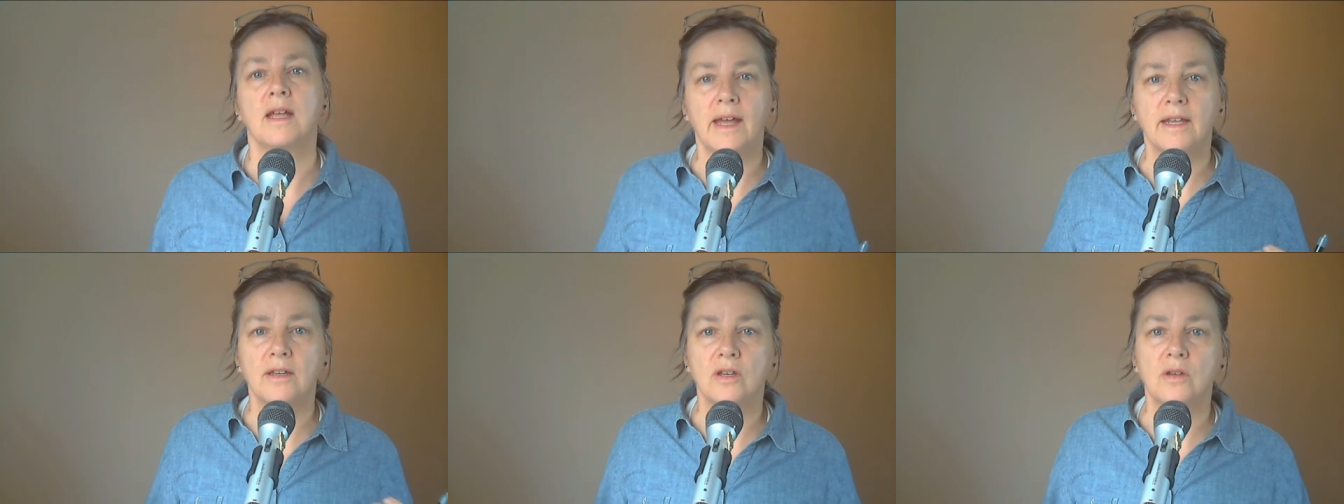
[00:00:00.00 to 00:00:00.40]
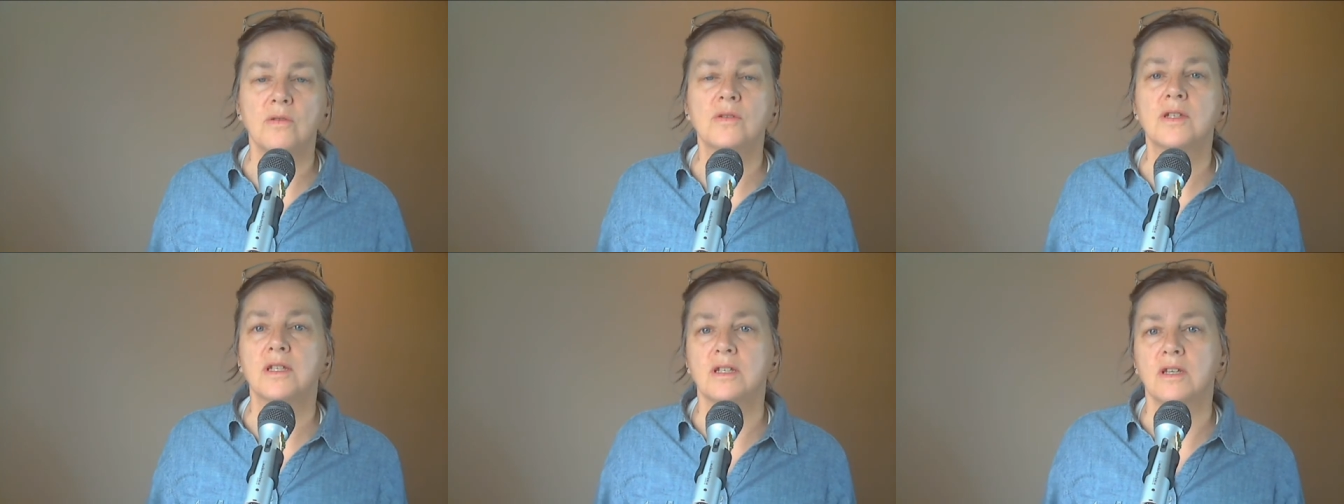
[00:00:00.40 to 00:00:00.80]
and
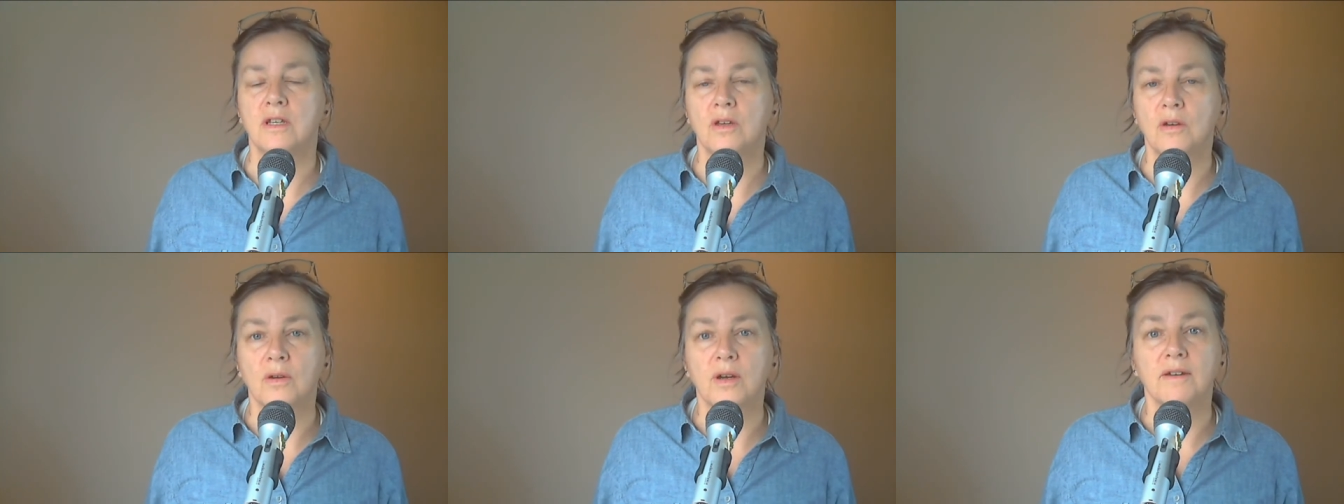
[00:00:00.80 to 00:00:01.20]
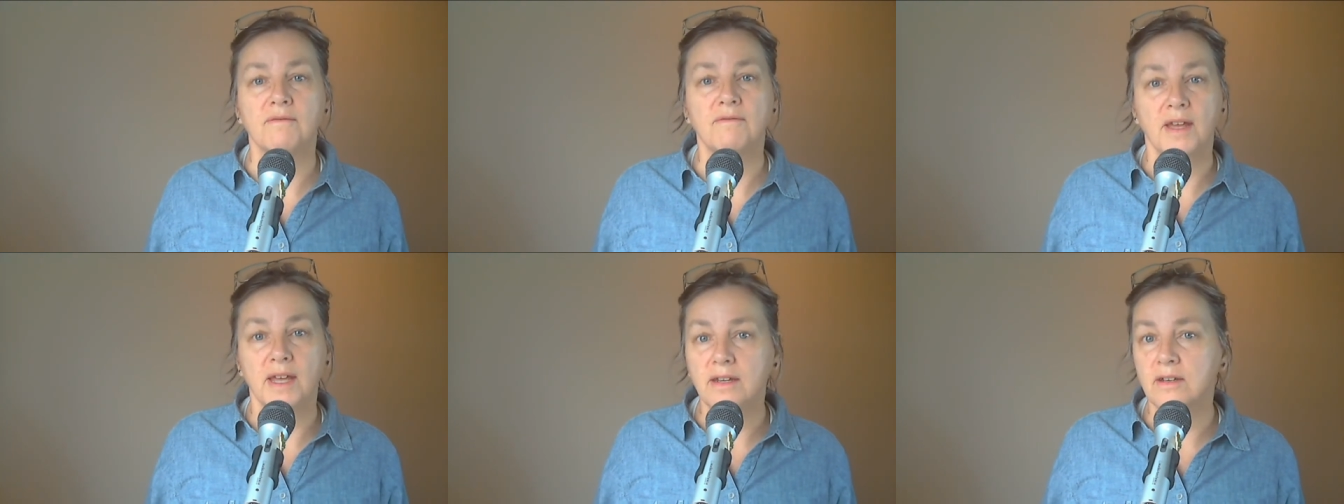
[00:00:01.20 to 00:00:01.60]
use it to your
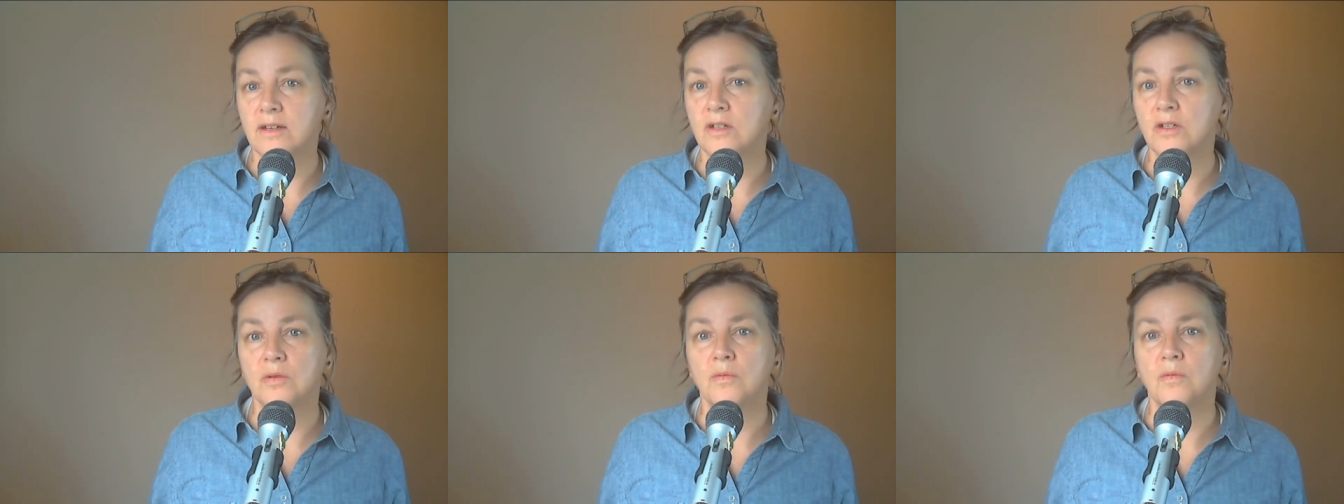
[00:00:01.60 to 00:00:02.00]
advantage